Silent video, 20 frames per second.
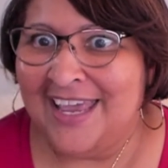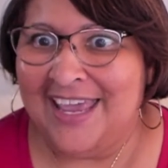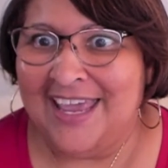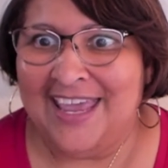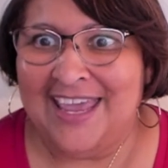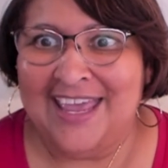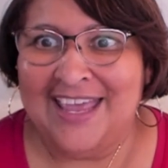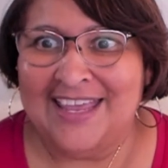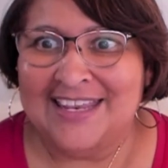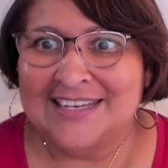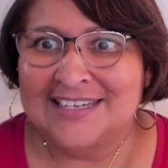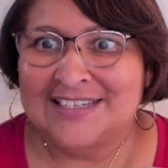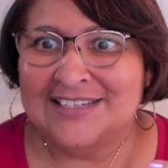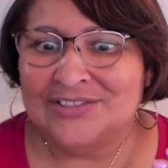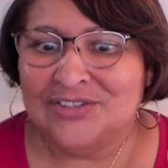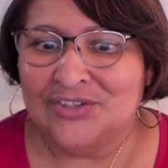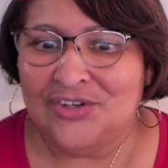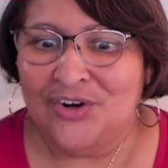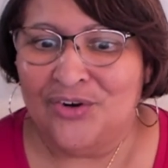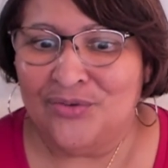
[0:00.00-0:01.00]
and,
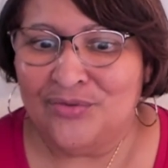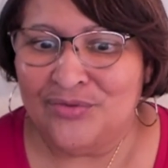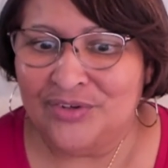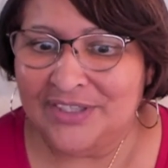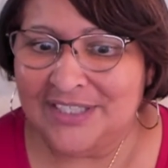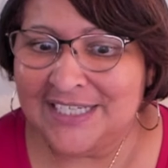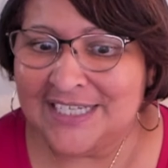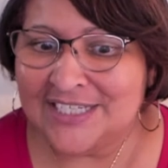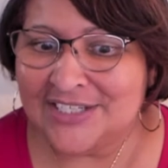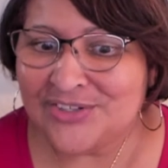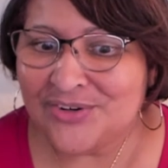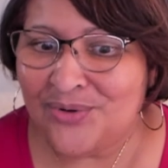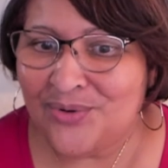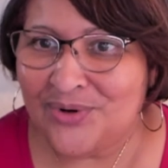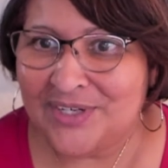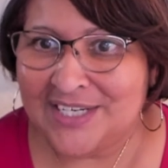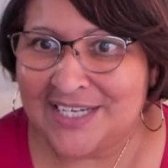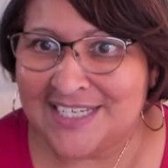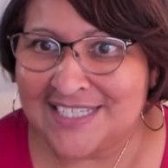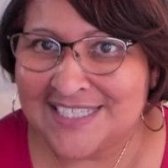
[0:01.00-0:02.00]
you know, really get your
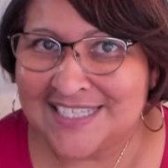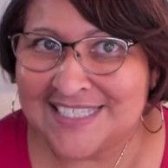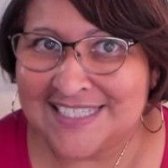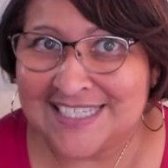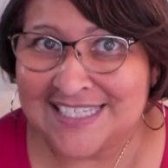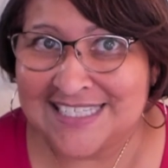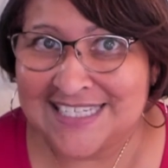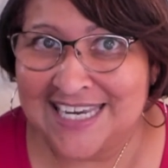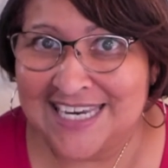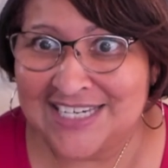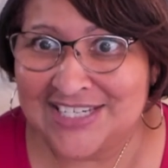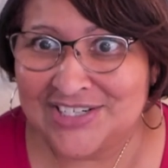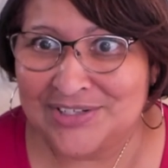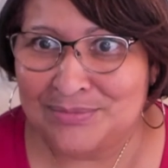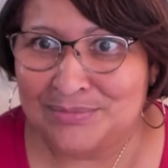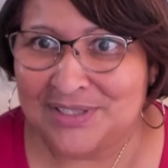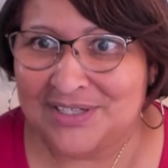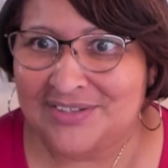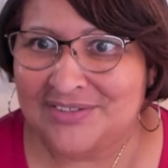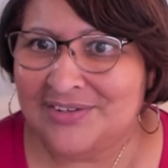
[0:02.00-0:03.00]
audience's
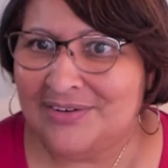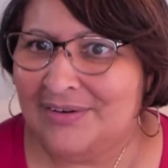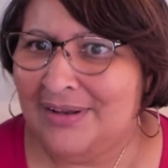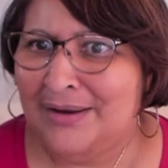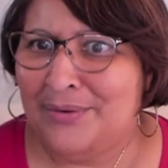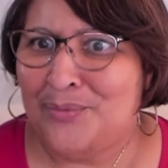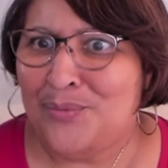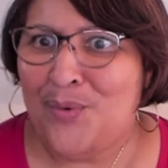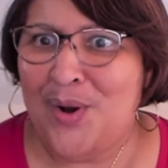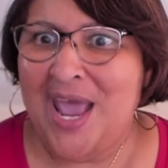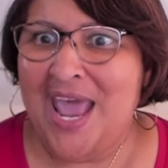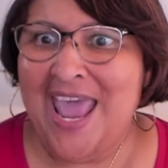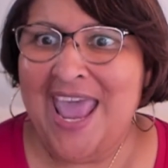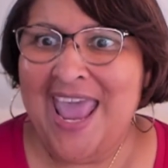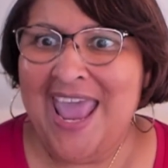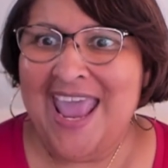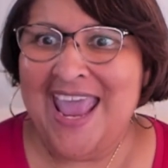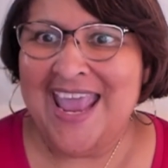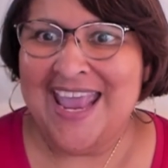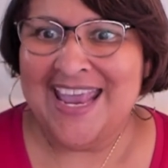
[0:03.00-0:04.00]
attention because they're like,
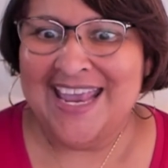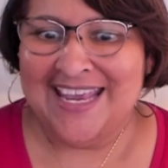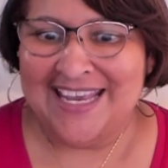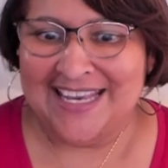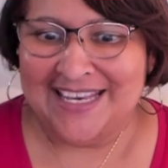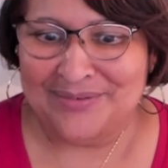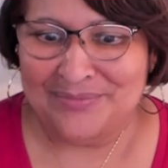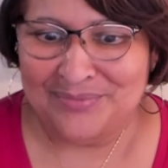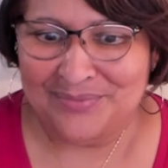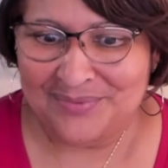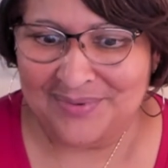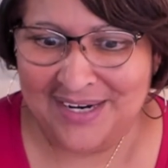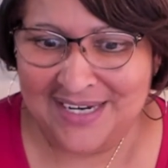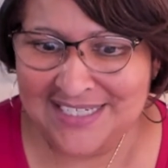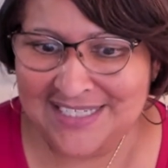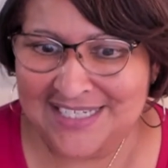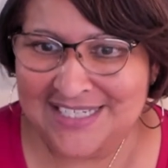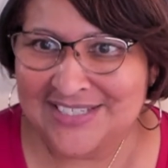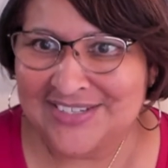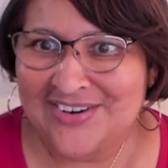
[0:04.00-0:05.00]
wait, why
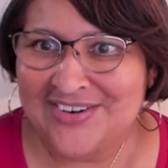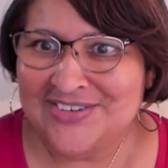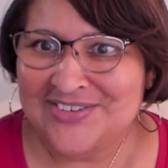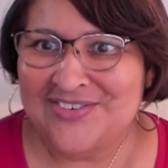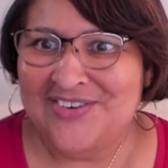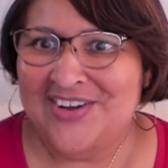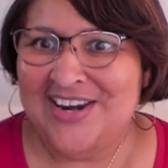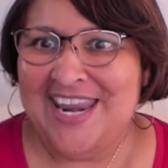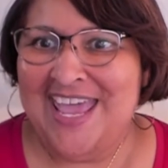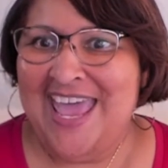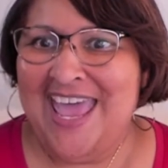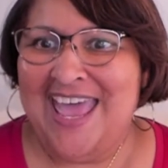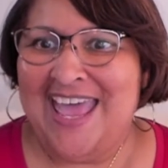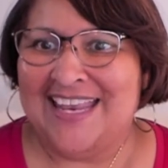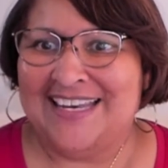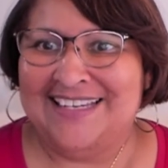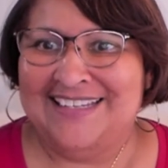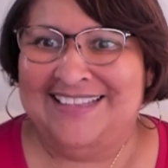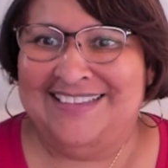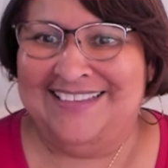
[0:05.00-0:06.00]
would she start
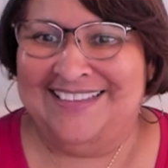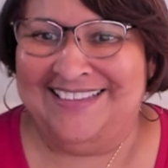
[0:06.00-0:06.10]
doing that?